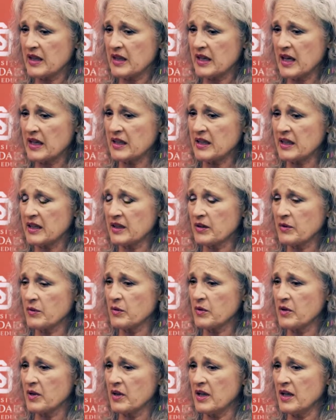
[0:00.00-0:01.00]
getting
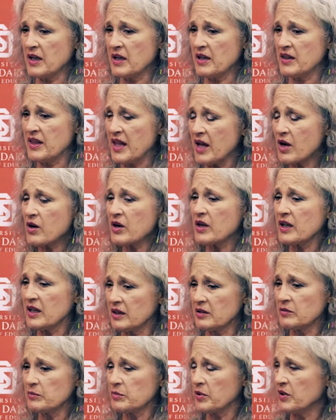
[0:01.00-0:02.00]
their
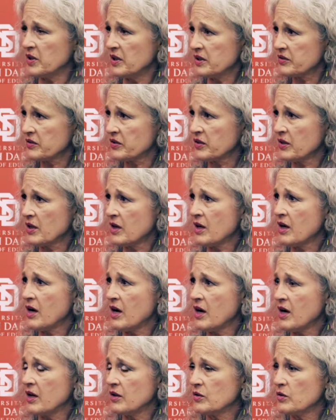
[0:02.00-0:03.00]
input
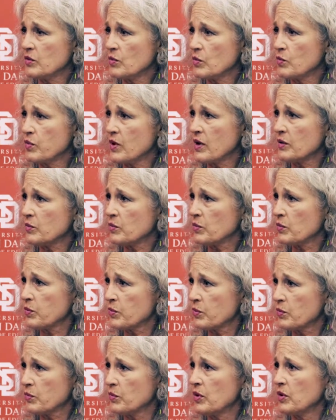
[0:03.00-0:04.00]
on what
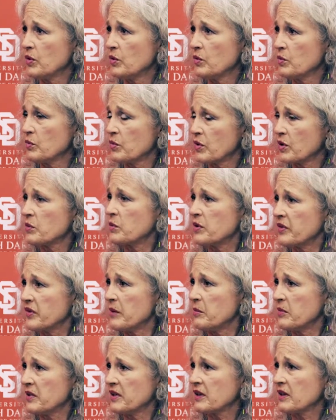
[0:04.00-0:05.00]
will work with
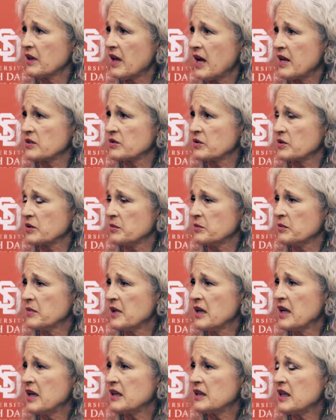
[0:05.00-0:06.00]
them in the classroom.
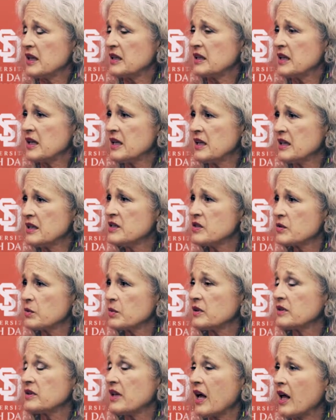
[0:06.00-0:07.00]
And kids
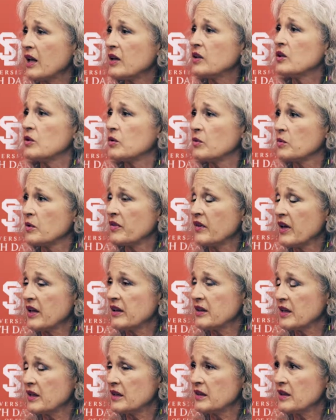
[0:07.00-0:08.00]
will tell you when they
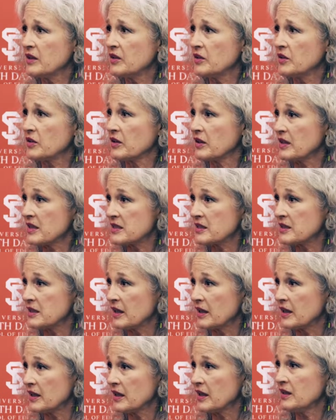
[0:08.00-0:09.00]
think that you're
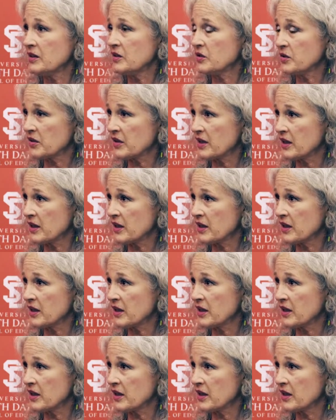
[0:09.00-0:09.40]
listening and